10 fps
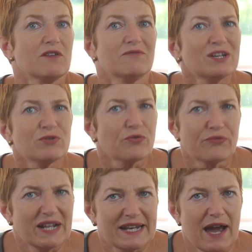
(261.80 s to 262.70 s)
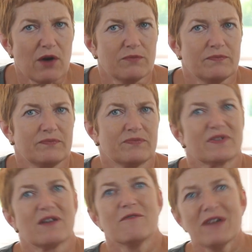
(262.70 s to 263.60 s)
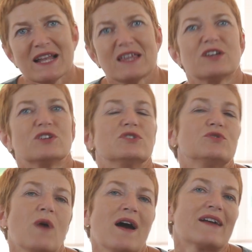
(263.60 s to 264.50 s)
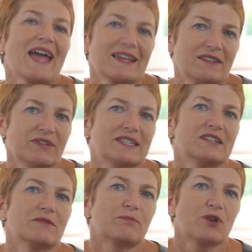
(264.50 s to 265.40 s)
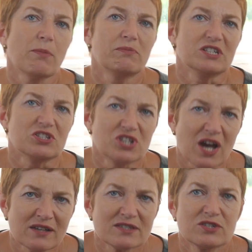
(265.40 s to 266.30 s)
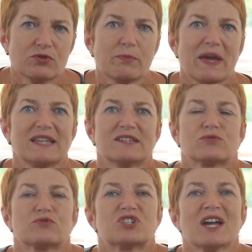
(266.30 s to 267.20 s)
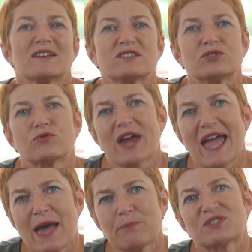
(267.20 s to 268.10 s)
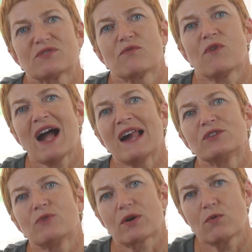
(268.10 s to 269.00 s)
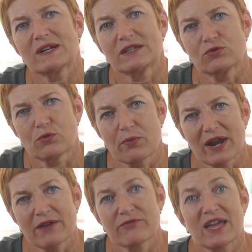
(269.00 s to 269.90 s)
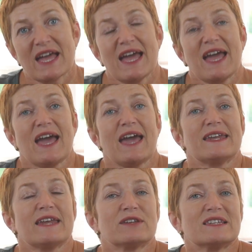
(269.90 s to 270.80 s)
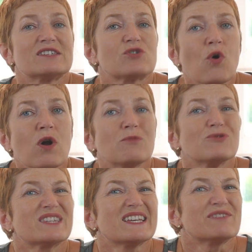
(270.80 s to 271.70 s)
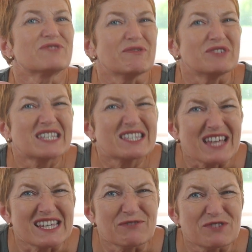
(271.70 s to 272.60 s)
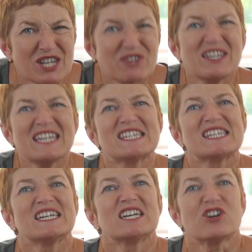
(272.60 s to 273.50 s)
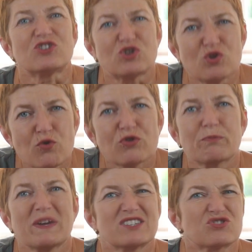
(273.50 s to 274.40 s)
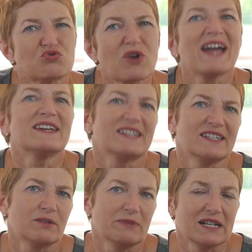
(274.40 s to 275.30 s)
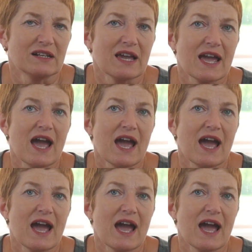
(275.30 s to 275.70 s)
What do you feel now? Well, you are activating probably just your belly, so just your abs while you are holding your breath. And it is almost as if squeezing a toothpaste right in the middle.